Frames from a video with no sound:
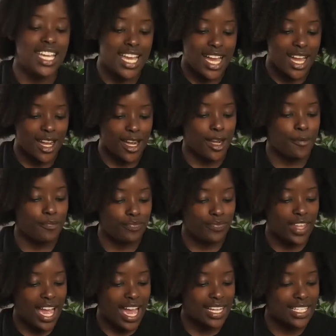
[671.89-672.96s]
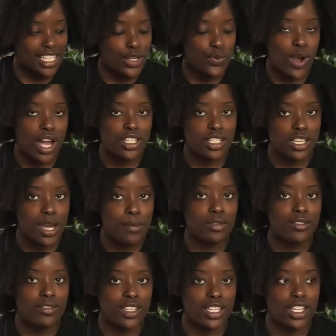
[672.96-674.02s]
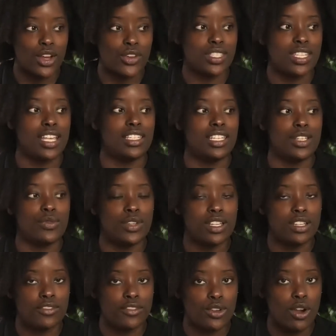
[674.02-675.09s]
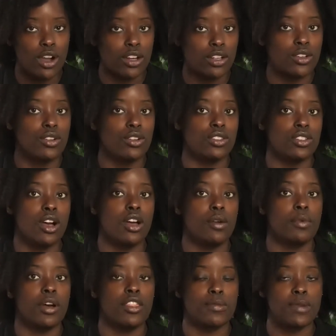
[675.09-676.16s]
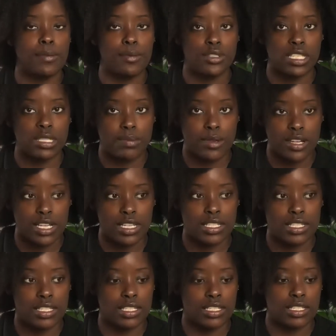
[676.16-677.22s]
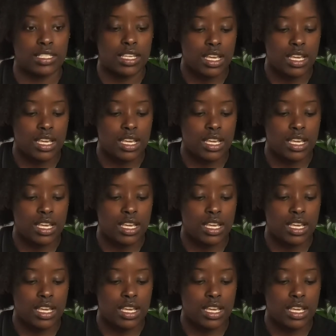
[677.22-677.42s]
I did watch a couple of videos and I did read a few articles on other people's experiences